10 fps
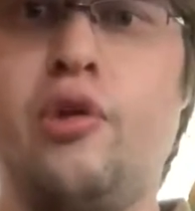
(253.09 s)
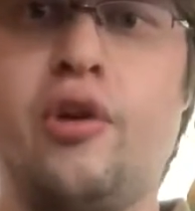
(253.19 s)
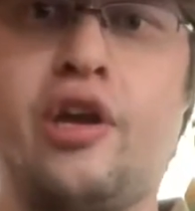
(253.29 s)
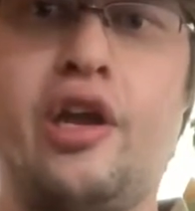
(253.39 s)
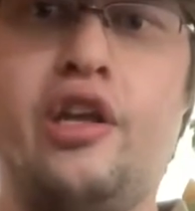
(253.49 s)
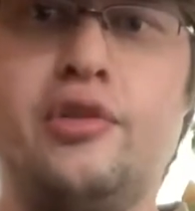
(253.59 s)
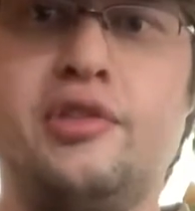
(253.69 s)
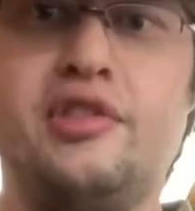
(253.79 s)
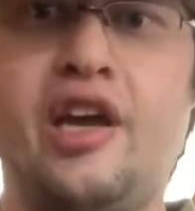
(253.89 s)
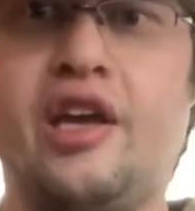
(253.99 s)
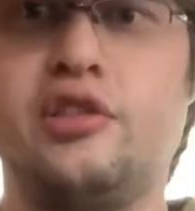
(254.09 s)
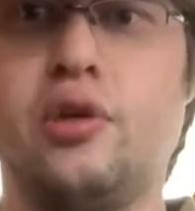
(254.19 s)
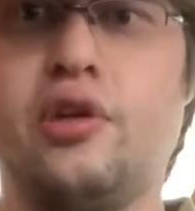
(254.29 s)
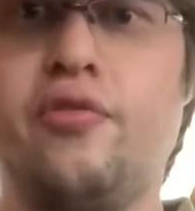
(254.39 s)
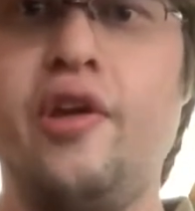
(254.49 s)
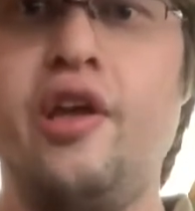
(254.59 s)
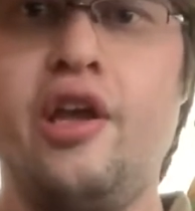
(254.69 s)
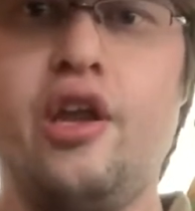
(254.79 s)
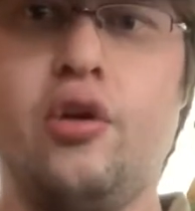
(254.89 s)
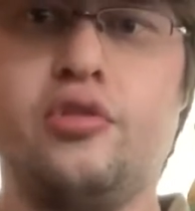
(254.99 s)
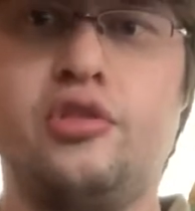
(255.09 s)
want to kind of use this as sort of,